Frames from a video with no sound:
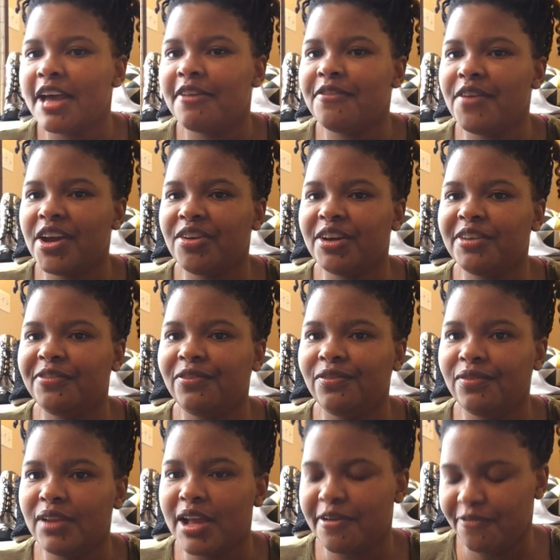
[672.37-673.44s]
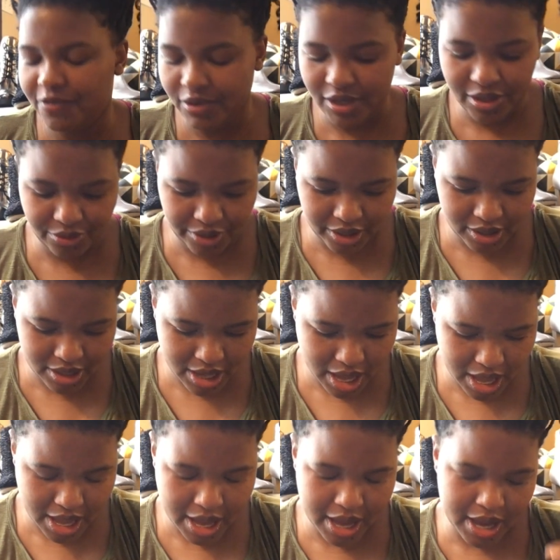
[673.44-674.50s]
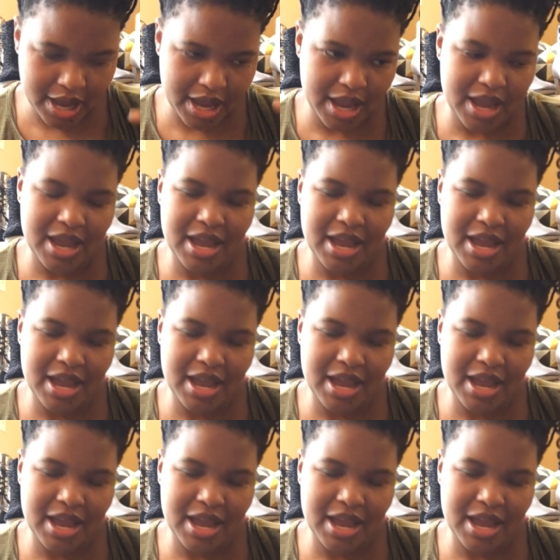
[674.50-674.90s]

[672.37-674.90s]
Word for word: very fleery uh,